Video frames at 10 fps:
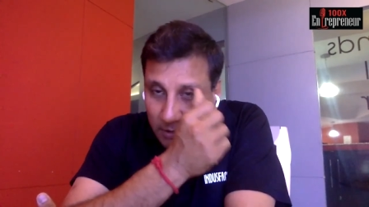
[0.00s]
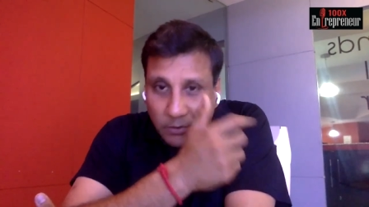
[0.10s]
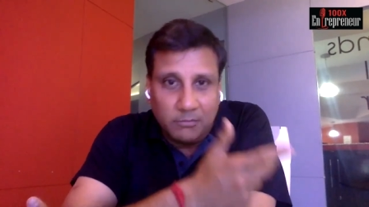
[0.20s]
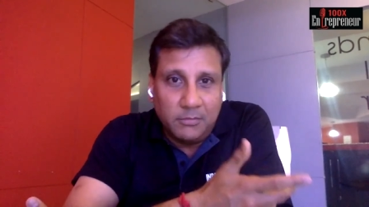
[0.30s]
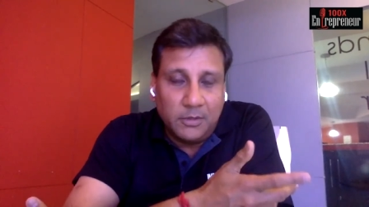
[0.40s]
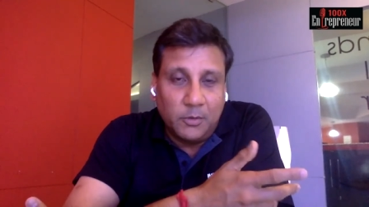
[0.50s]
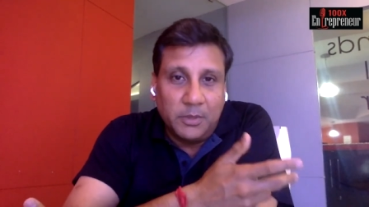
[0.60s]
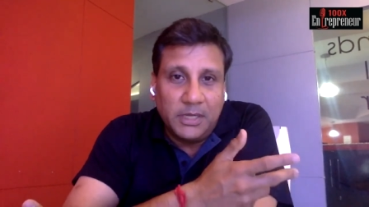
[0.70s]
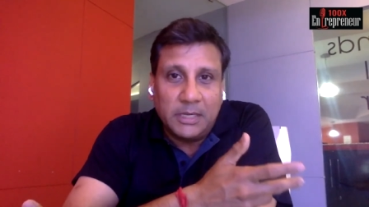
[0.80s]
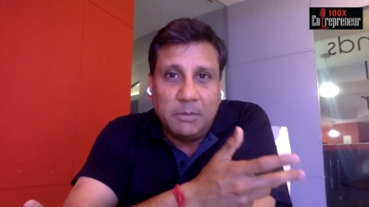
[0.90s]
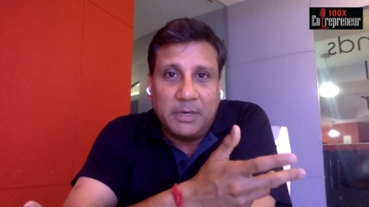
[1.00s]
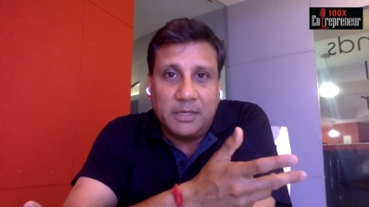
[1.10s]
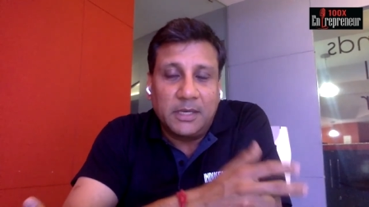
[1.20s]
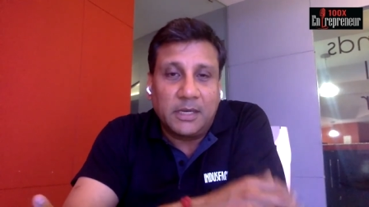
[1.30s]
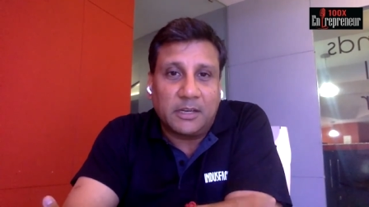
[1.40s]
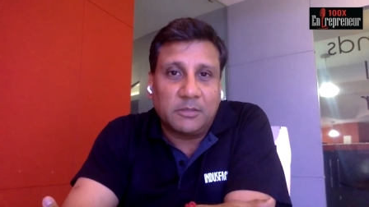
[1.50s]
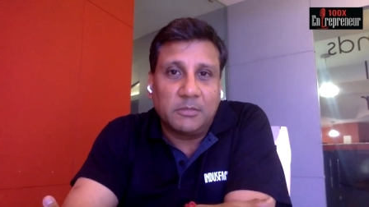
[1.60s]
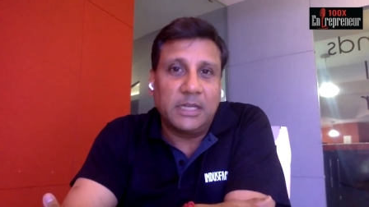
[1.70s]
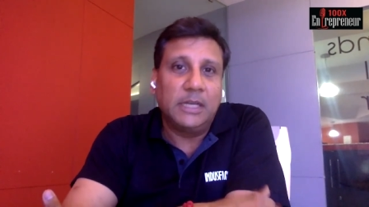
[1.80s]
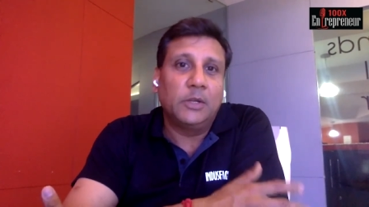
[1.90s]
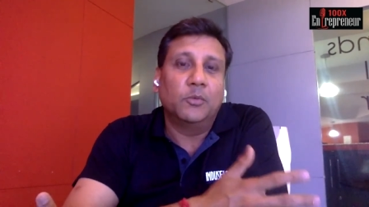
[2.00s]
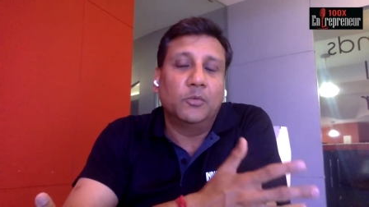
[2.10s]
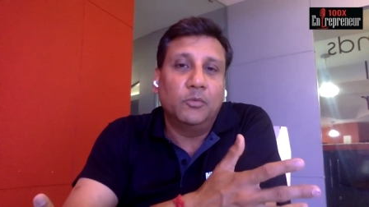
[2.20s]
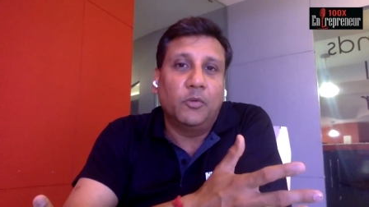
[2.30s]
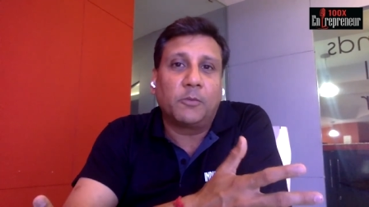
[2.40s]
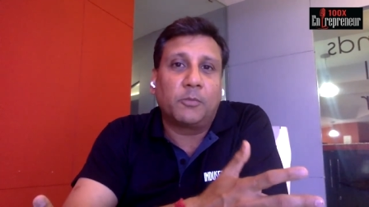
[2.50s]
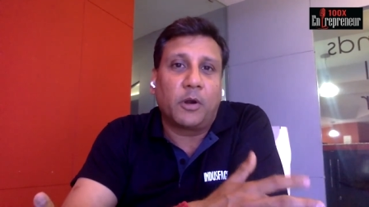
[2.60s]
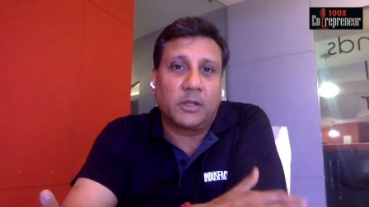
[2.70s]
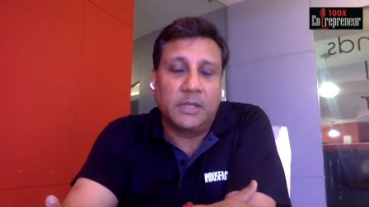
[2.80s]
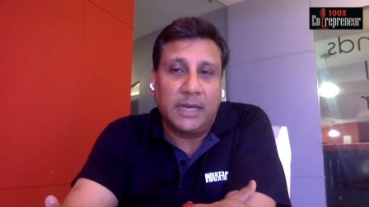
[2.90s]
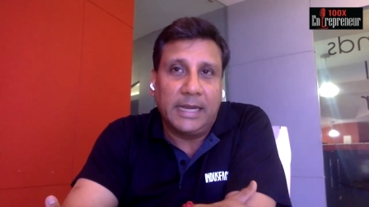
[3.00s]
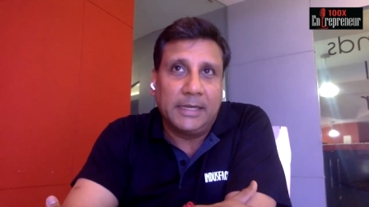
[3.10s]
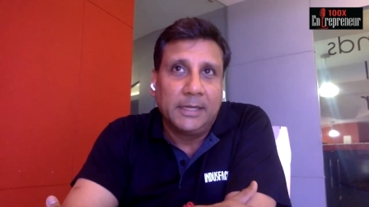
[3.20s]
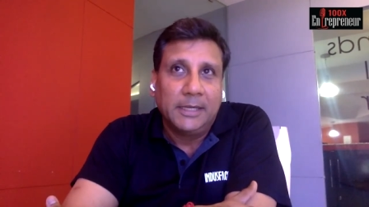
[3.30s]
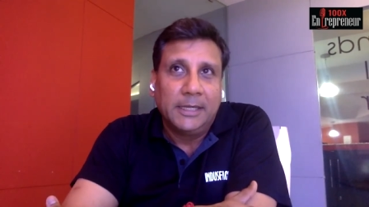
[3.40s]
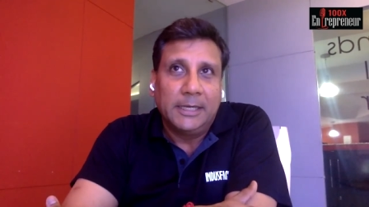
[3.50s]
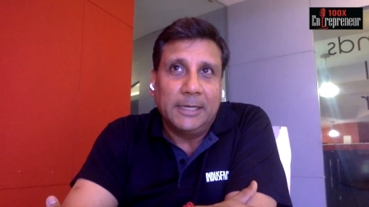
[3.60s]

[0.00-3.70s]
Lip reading: Nobody can be better than a customer telling you what product they like.